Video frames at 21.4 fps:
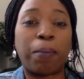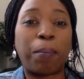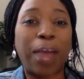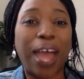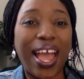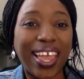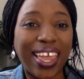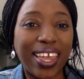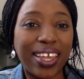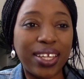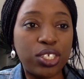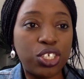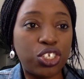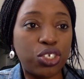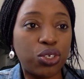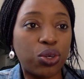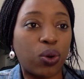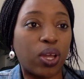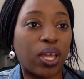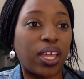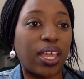package
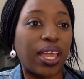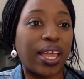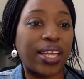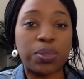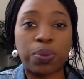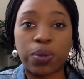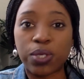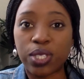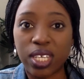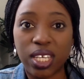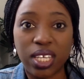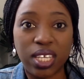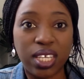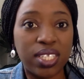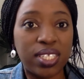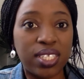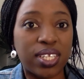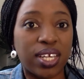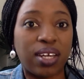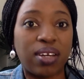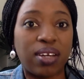your
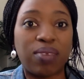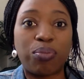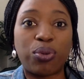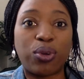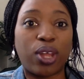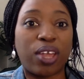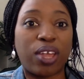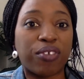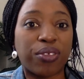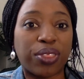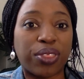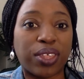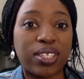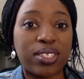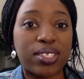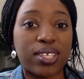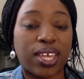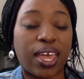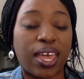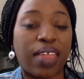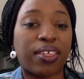expertise and put everything
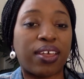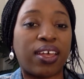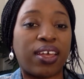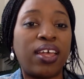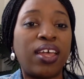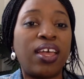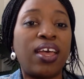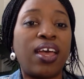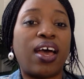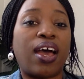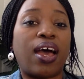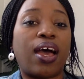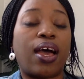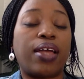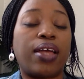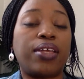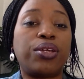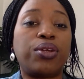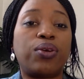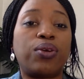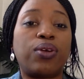together,
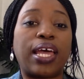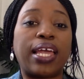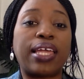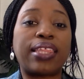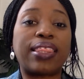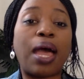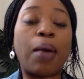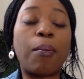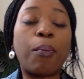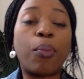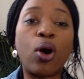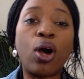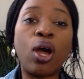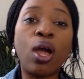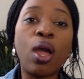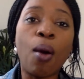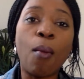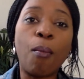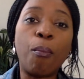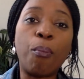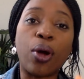like that.
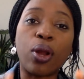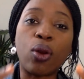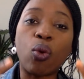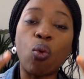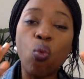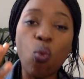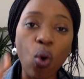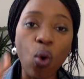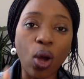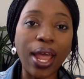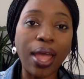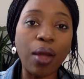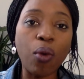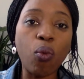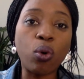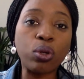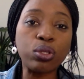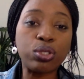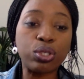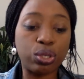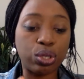But what I
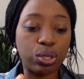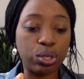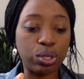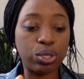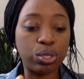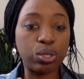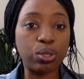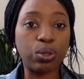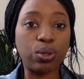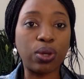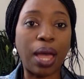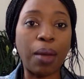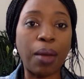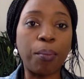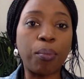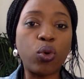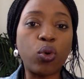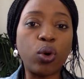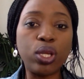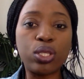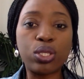want you to do,
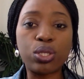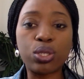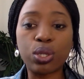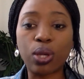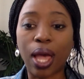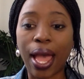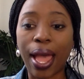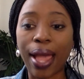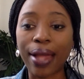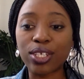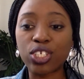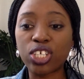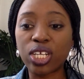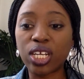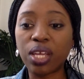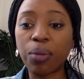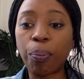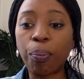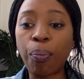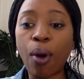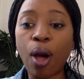I'm going to
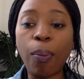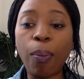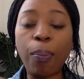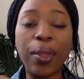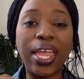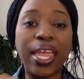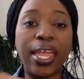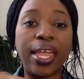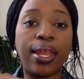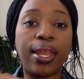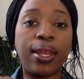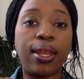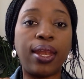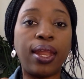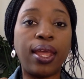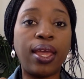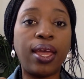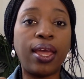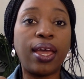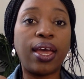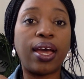actually pop in
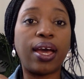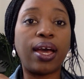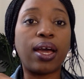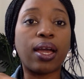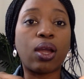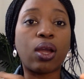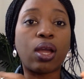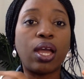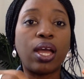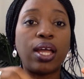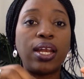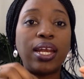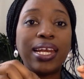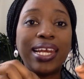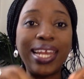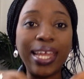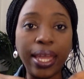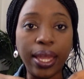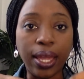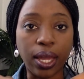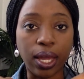a
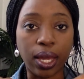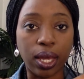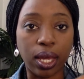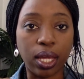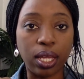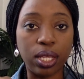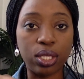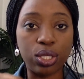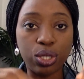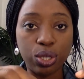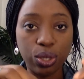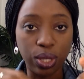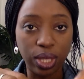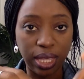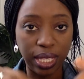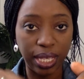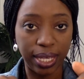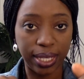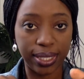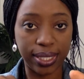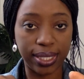link to
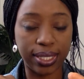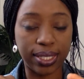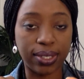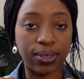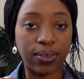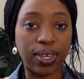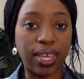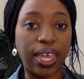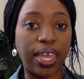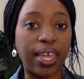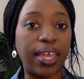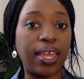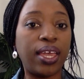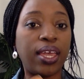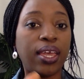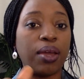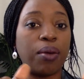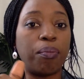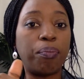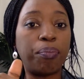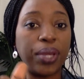this,
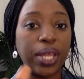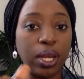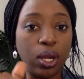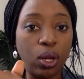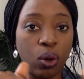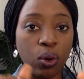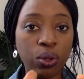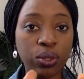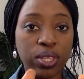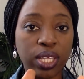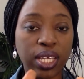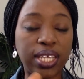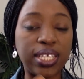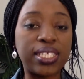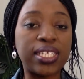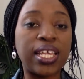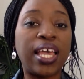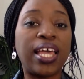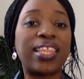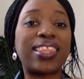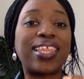okay, below
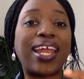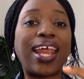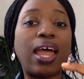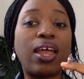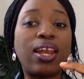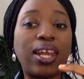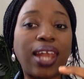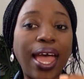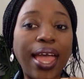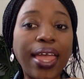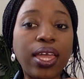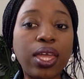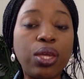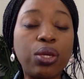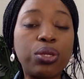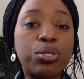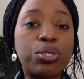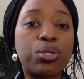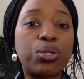this, that I'd like you